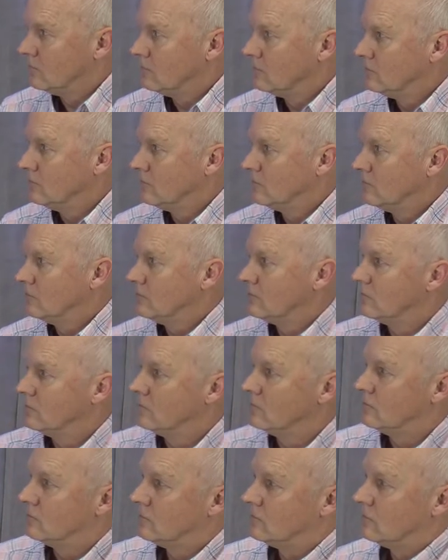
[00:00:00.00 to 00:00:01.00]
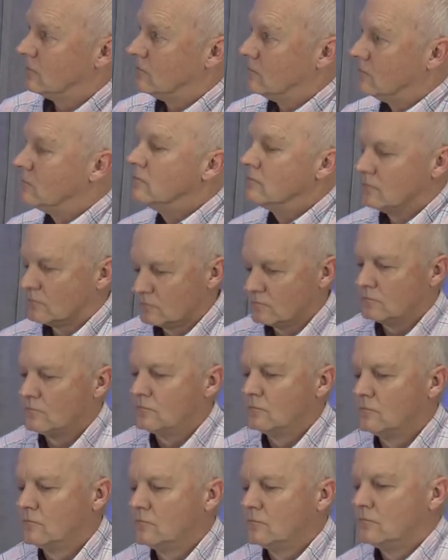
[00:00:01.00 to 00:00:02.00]

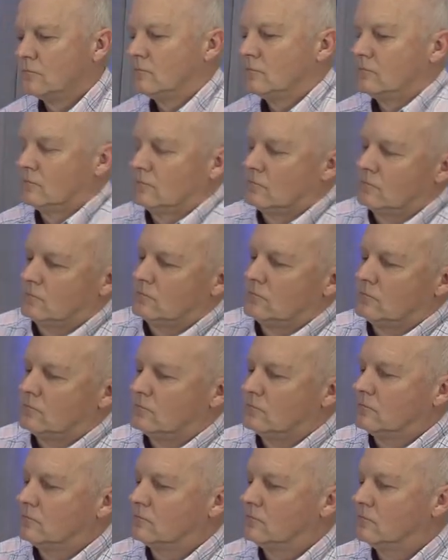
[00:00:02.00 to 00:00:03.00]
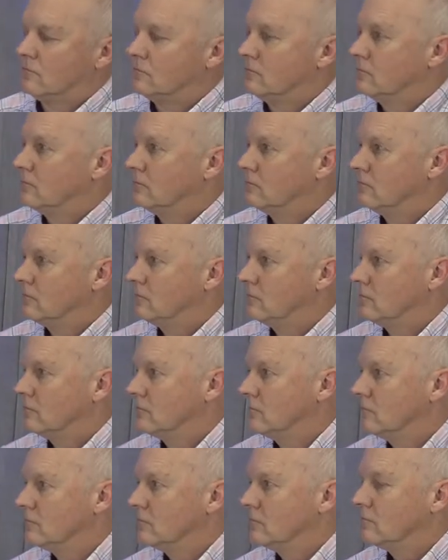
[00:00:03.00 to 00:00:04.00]

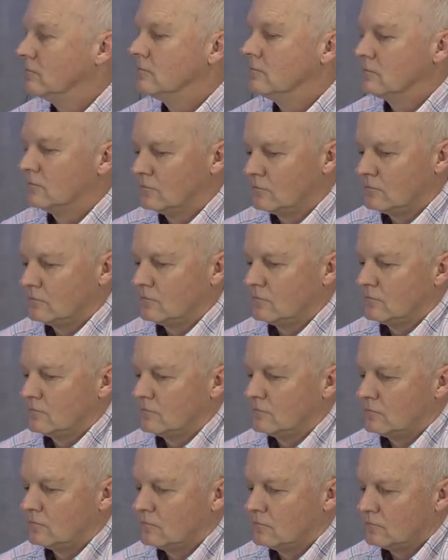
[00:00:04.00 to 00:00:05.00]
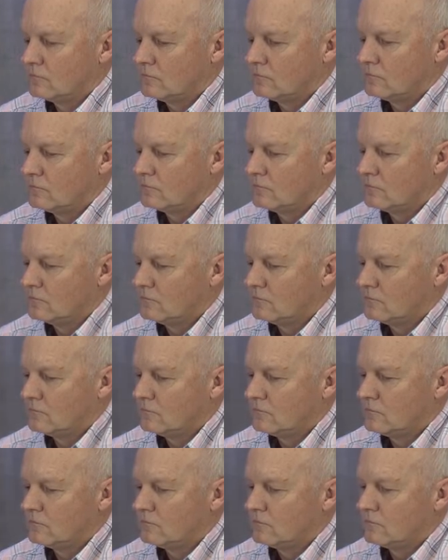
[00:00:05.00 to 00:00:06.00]

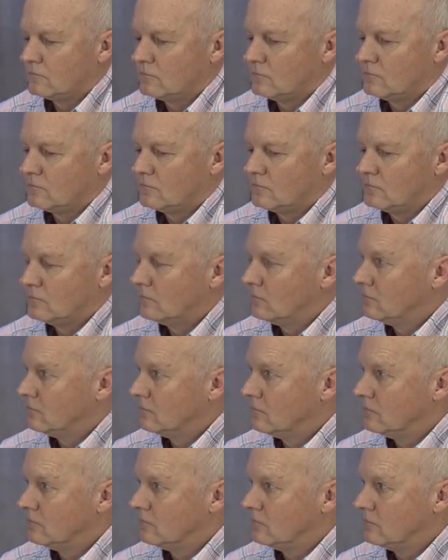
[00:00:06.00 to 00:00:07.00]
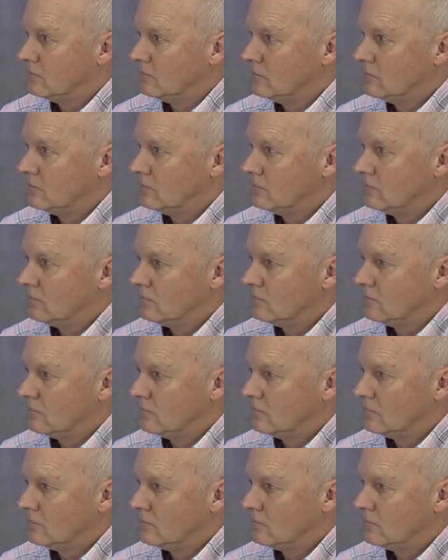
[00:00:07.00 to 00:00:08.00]
(not speaking)